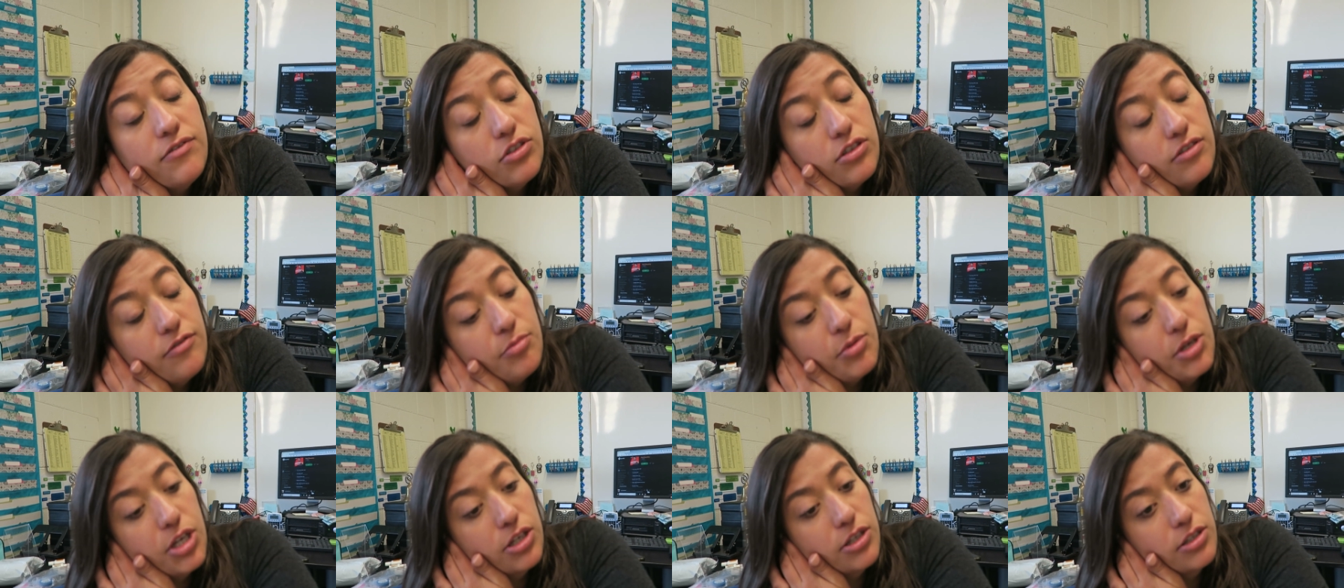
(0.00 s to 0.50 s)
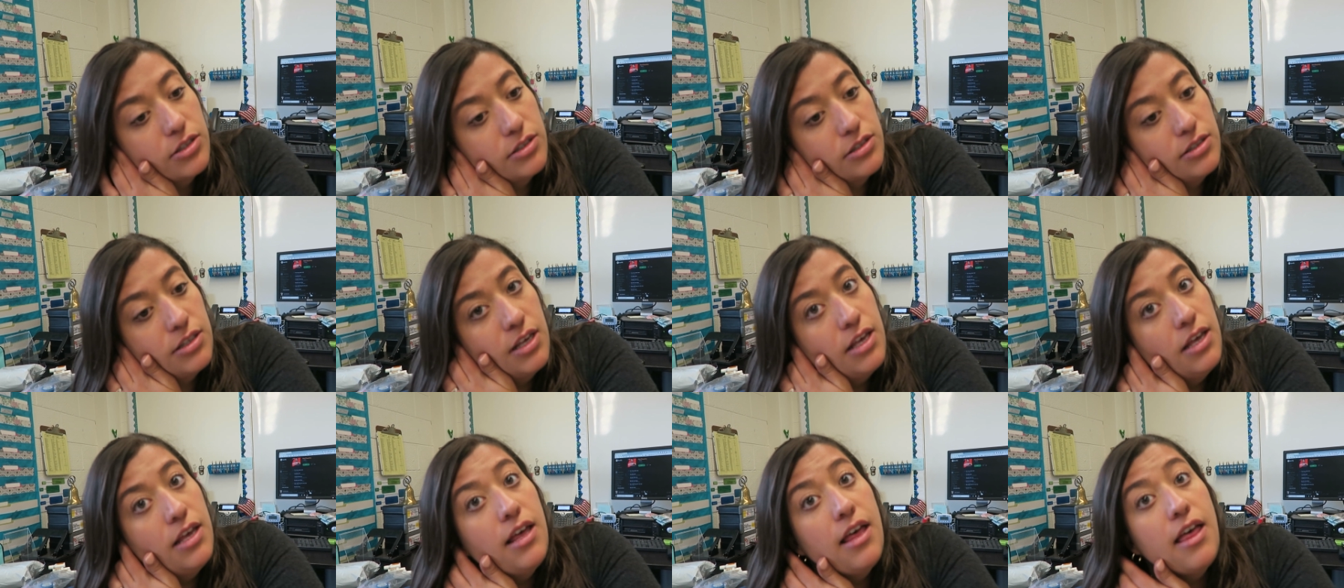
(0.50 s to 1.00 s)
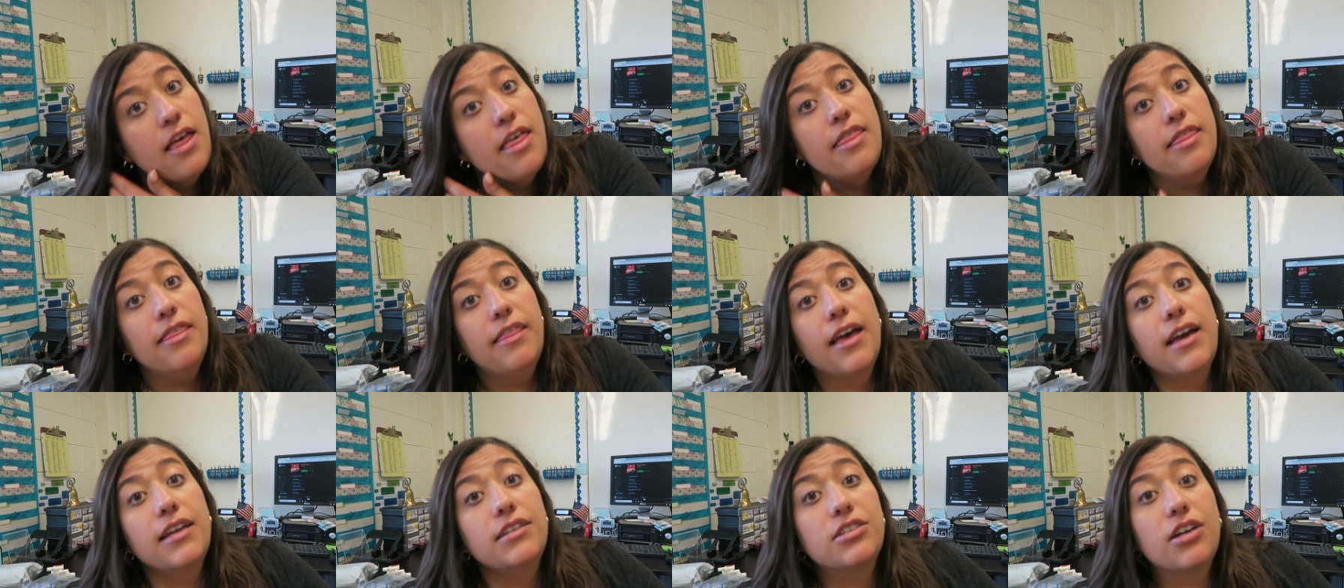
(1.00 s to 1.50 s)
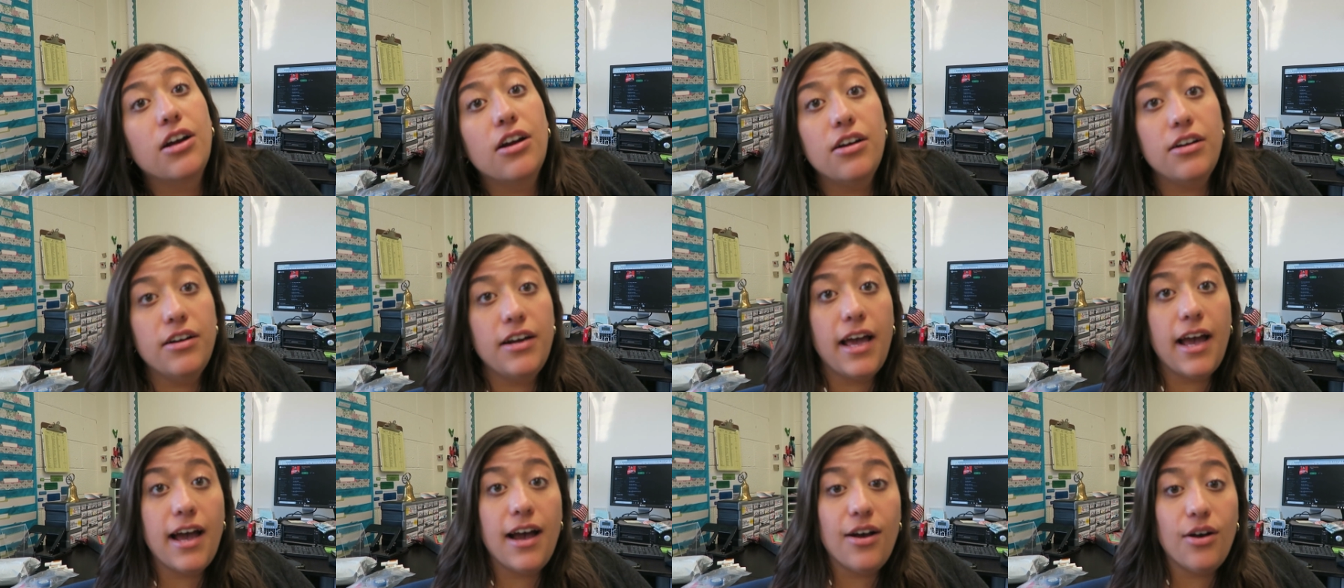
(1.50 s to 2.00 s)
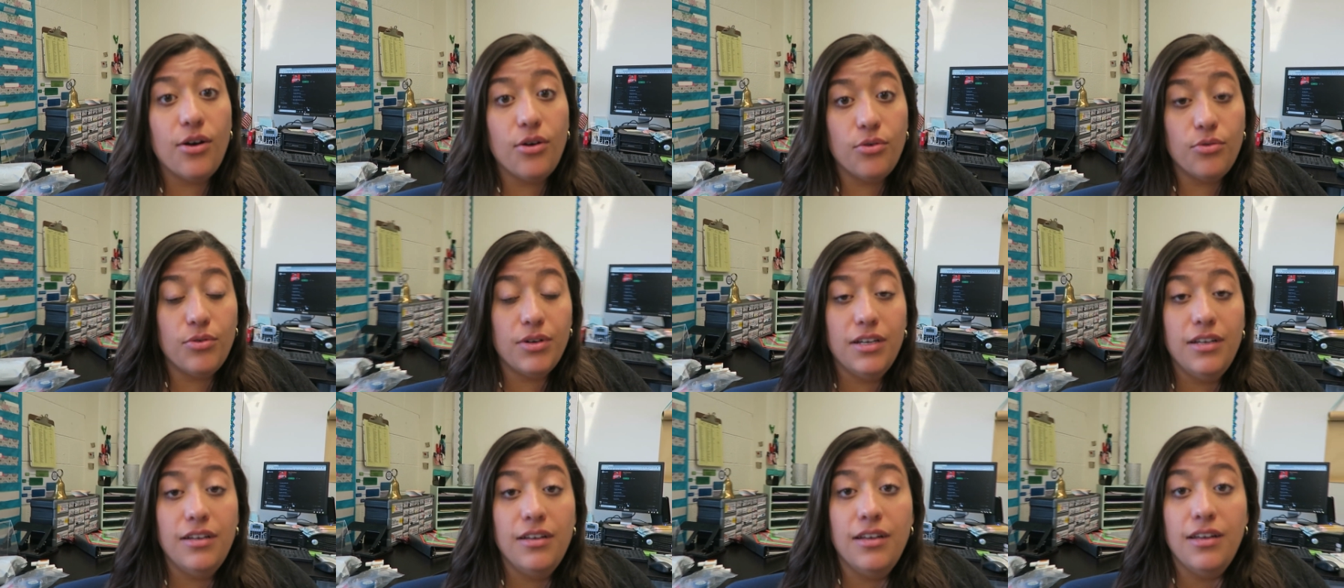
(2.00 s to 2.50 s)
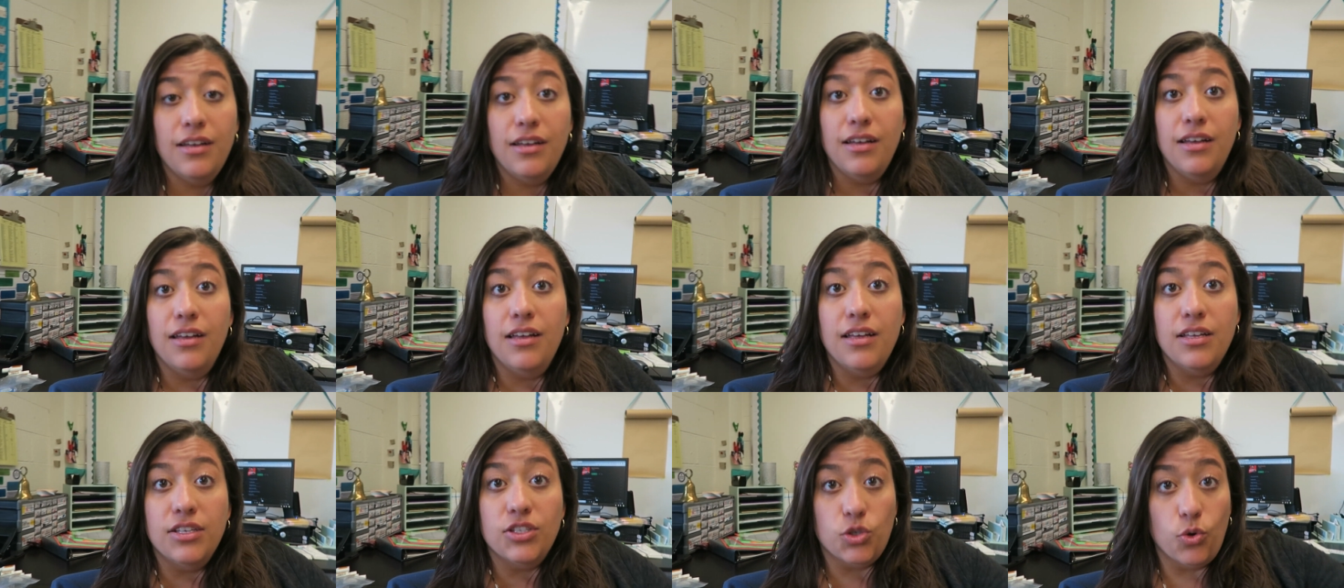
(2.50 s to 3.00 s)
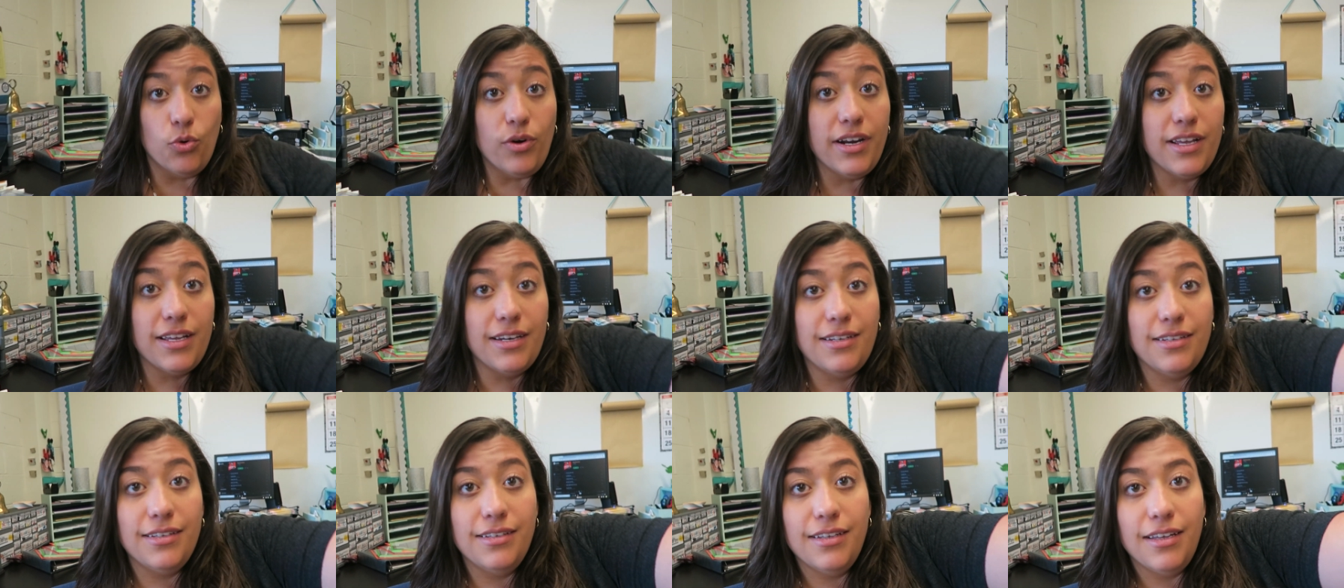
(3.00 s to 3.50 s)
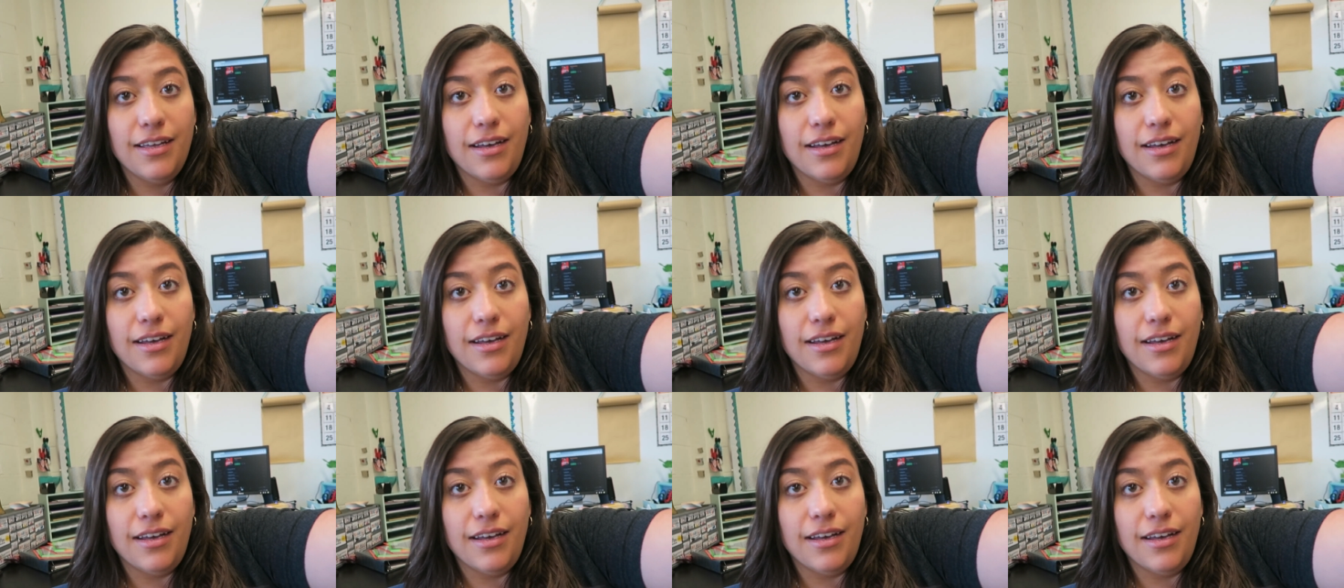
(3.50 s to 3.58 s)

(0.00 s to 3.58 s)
full of books that are now sorted.